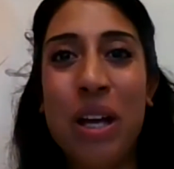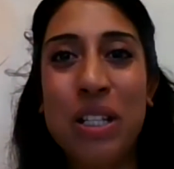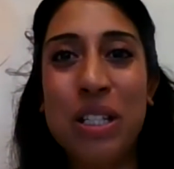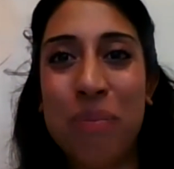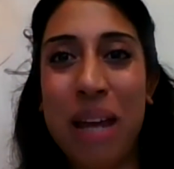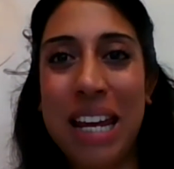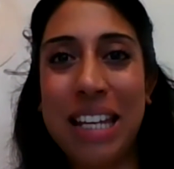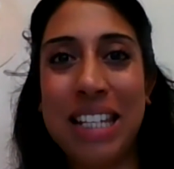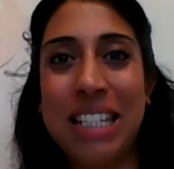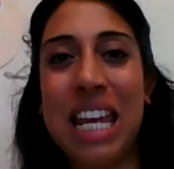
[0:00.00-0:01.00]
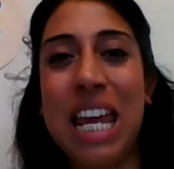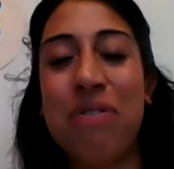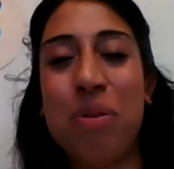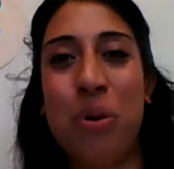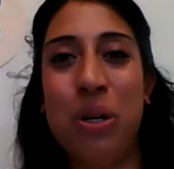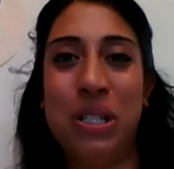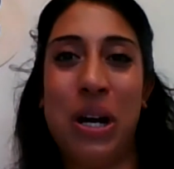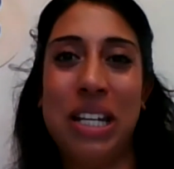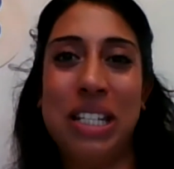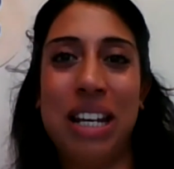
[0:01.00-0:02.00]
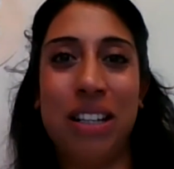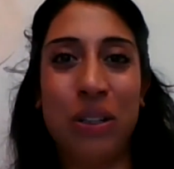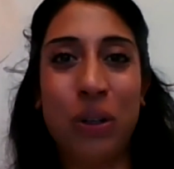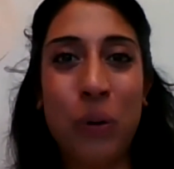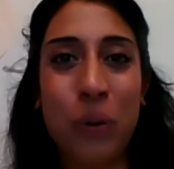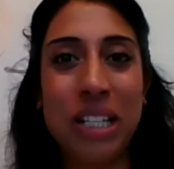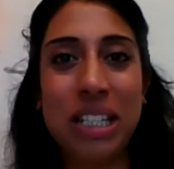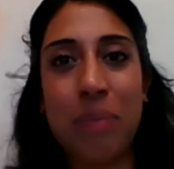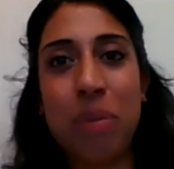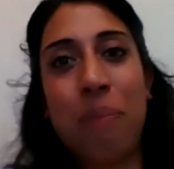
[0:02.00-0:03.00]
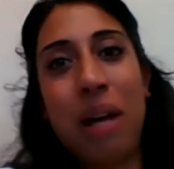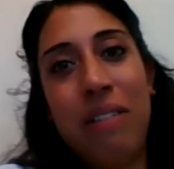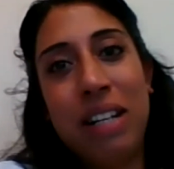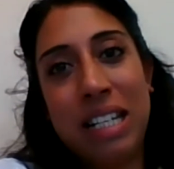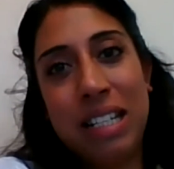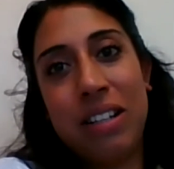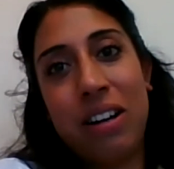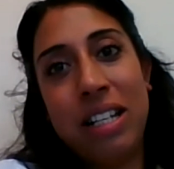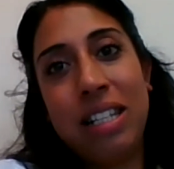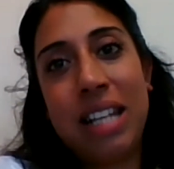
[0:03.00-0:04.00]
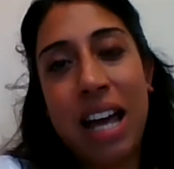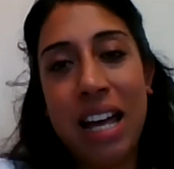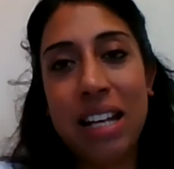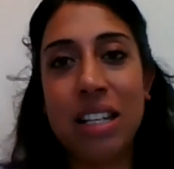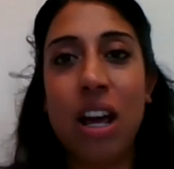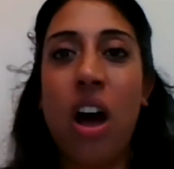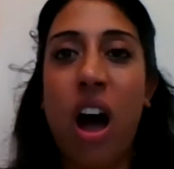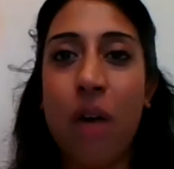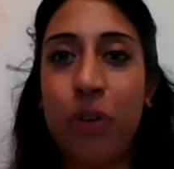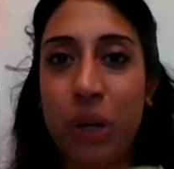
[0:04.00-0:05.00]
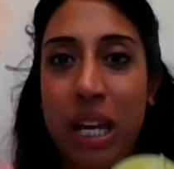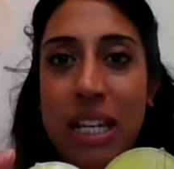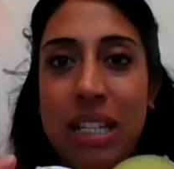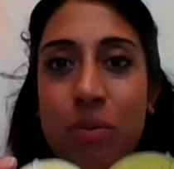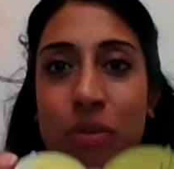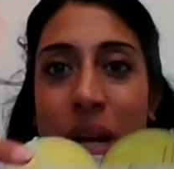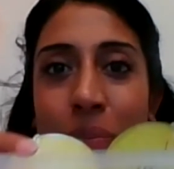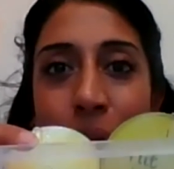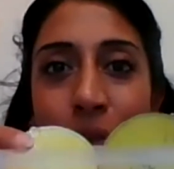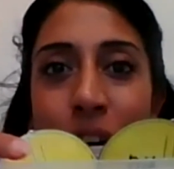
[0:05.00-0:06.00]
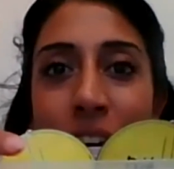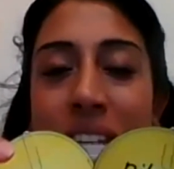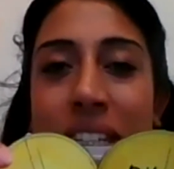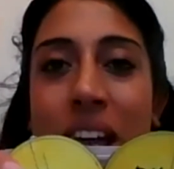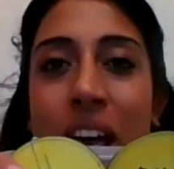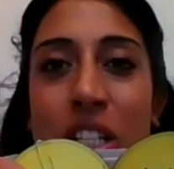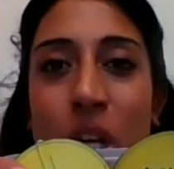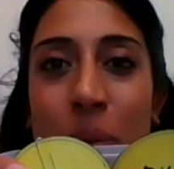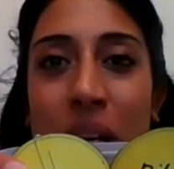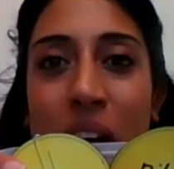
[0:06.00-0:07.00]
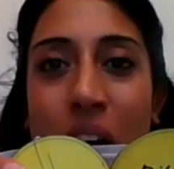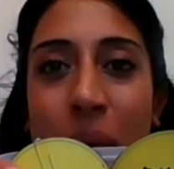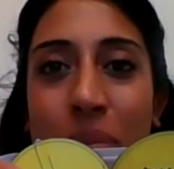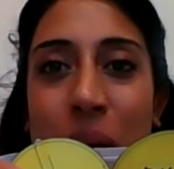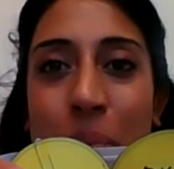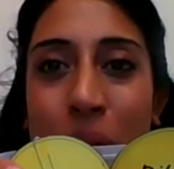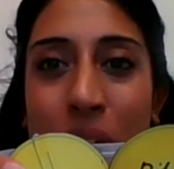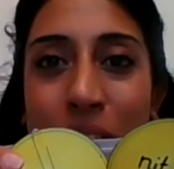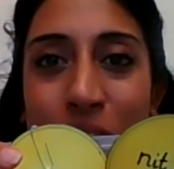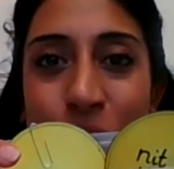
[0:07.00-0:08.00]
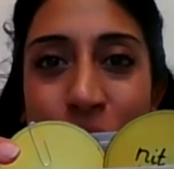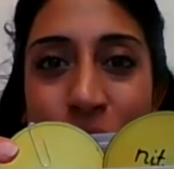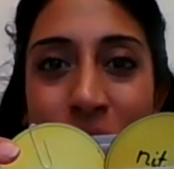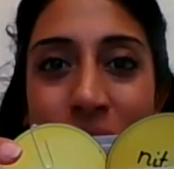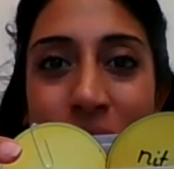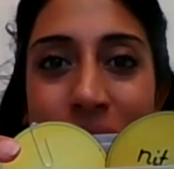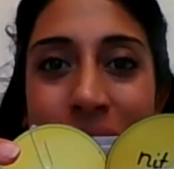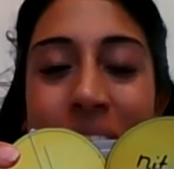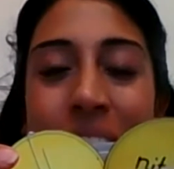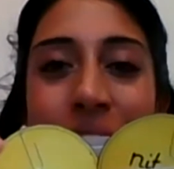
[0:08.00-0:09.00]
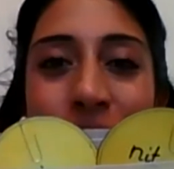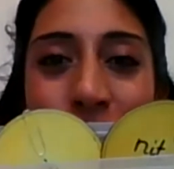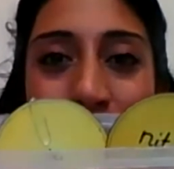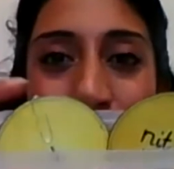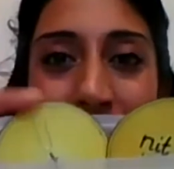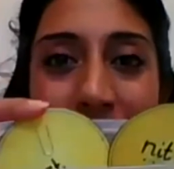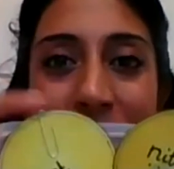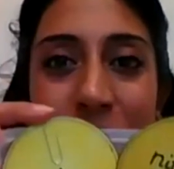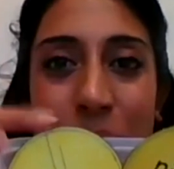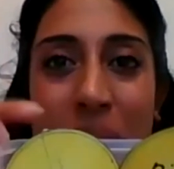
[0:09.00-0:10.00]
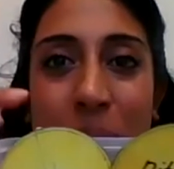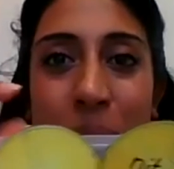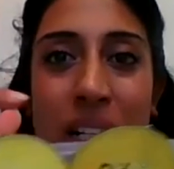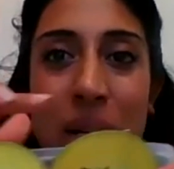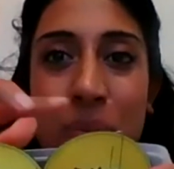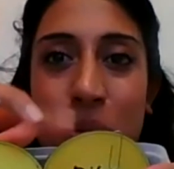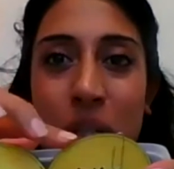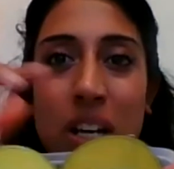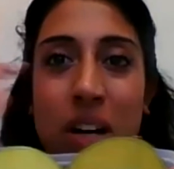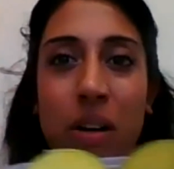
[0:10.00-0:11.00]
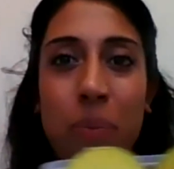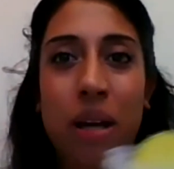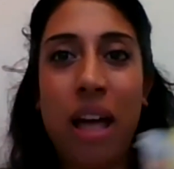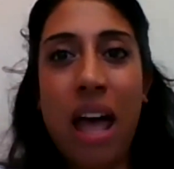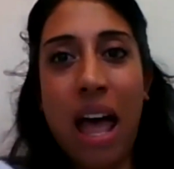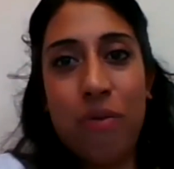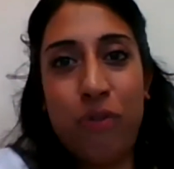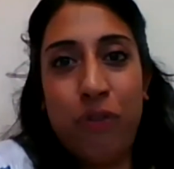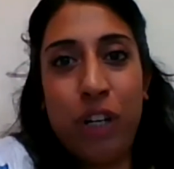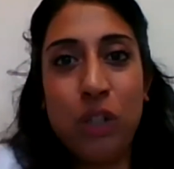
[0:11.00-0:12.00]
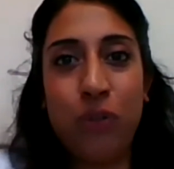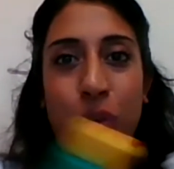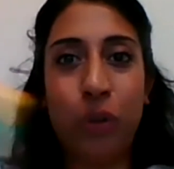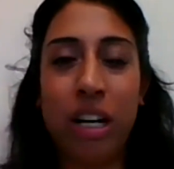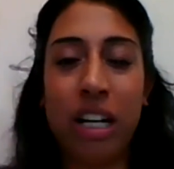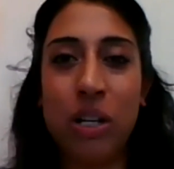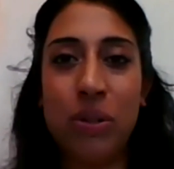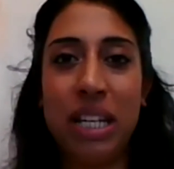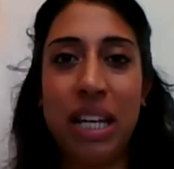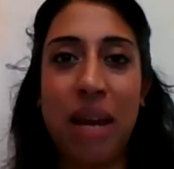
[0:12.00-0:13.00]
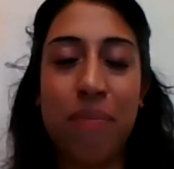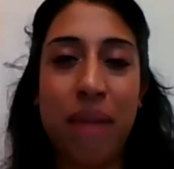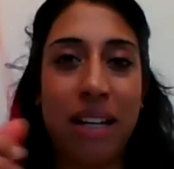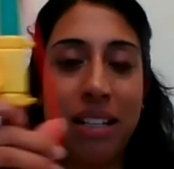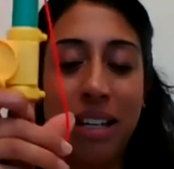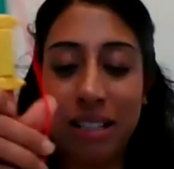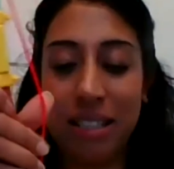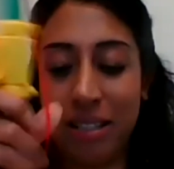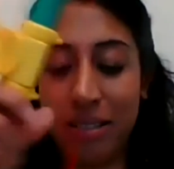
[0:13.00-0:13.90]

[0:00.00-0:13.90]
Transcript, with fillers: to make this even more enticing, the coins can be buried inside sand. I've got here some rainbow rice, so it becomes a pirate treasure hunt. So you could place some paper clips on top and fish for it using a magnet.